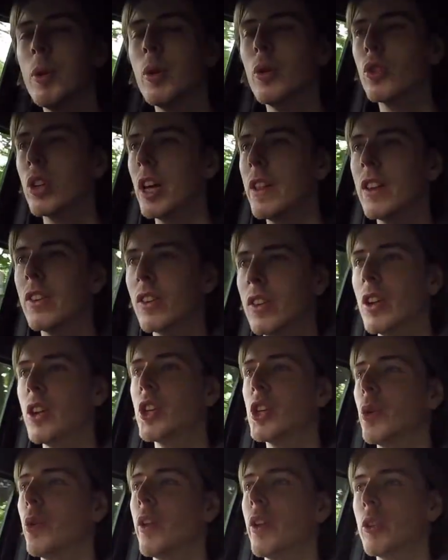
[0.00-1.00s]
you say there's an
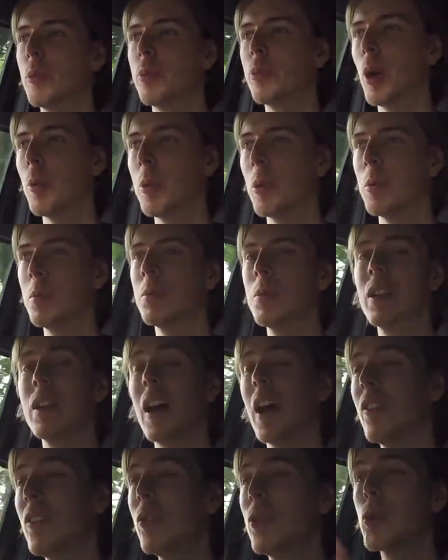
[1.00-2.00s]
issue or there's a problem,
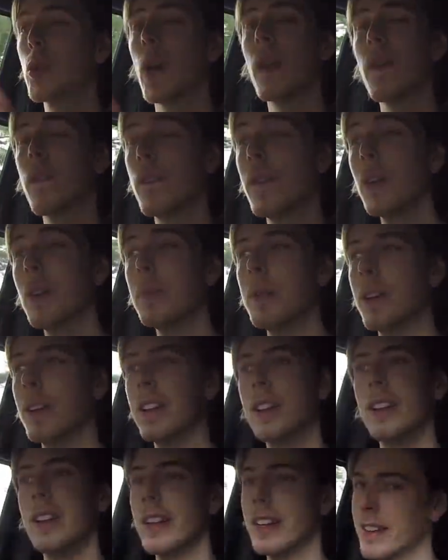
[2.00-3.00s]
and then you try to film it,
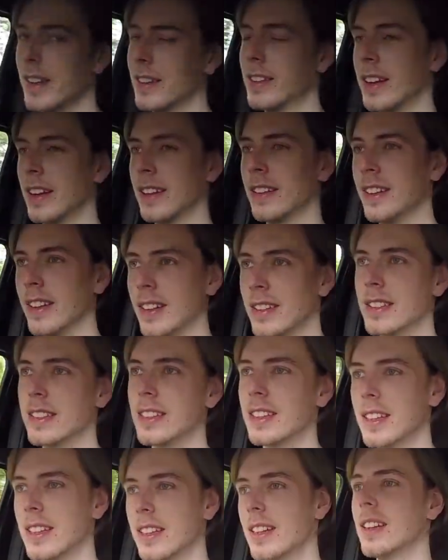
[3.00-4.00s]
it doesn't exist.
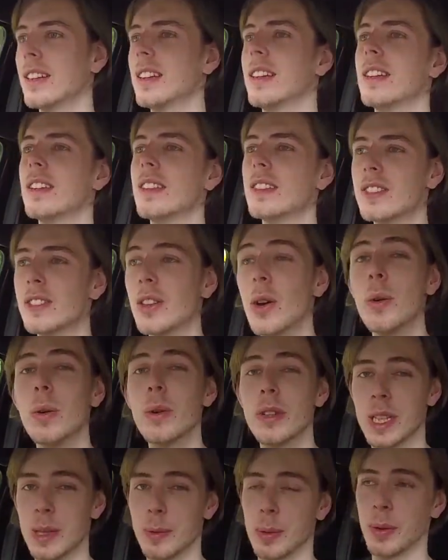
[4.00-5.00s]
So
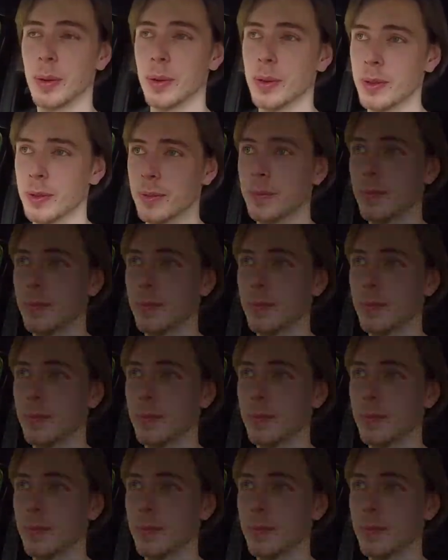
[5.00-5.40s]
typical.